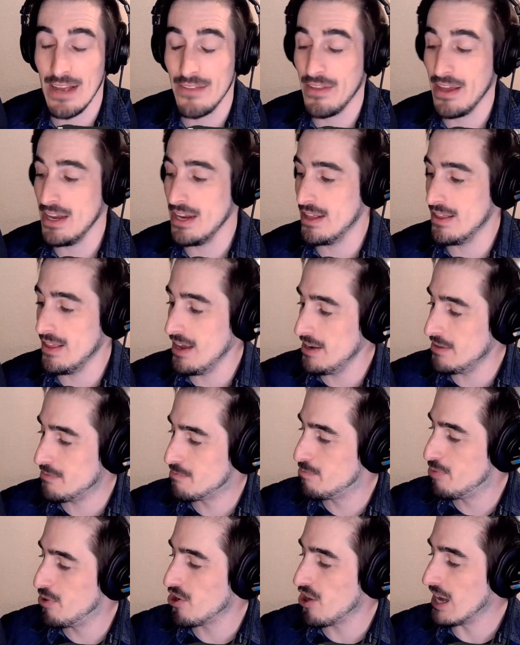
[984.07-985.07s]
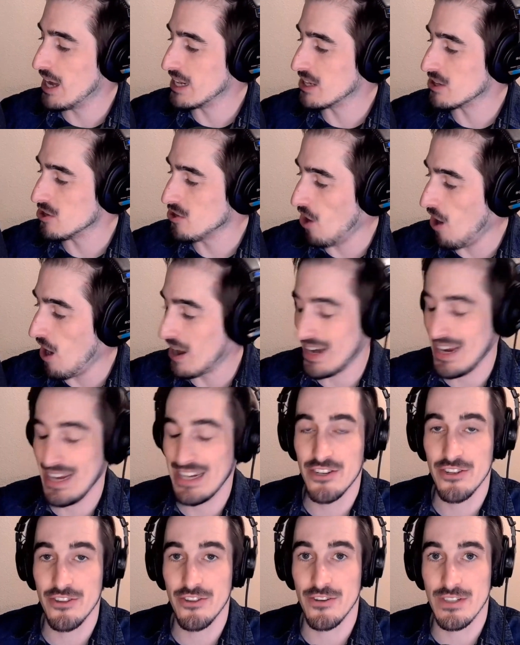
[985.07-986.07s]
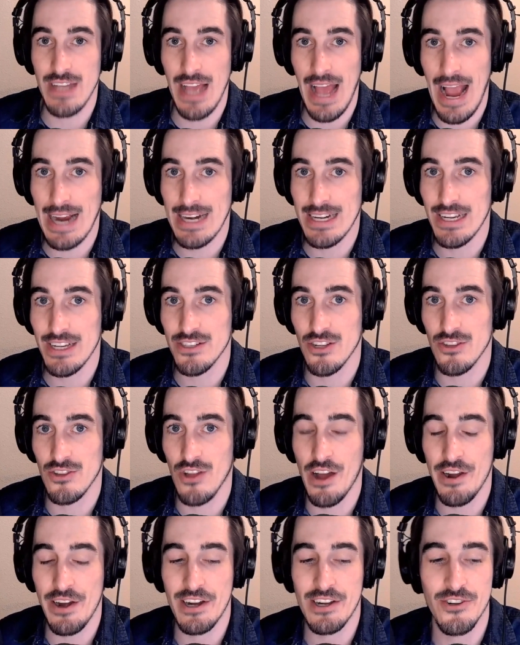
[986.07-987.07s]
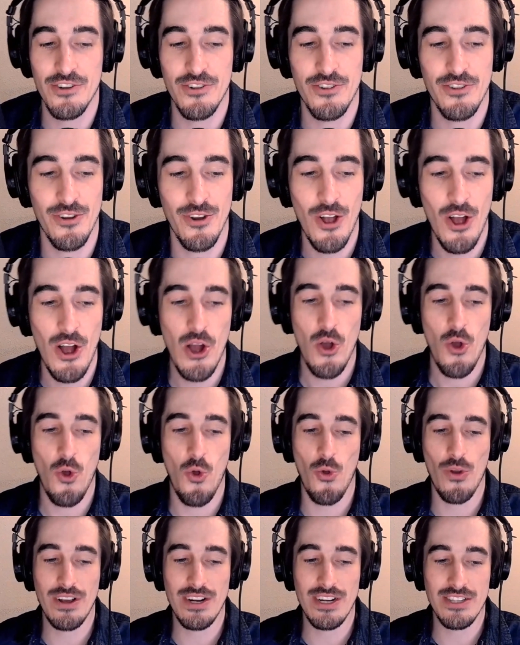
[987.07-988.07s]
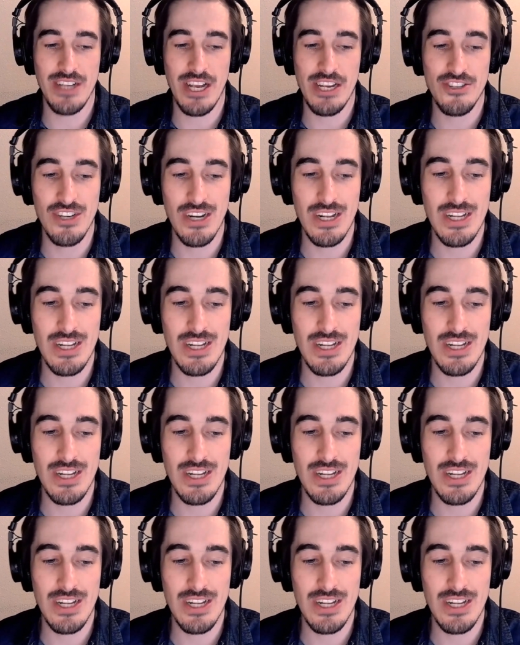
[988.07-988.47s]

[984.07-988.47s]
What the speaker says: And they put a lot into their tactics, a lot into their organization.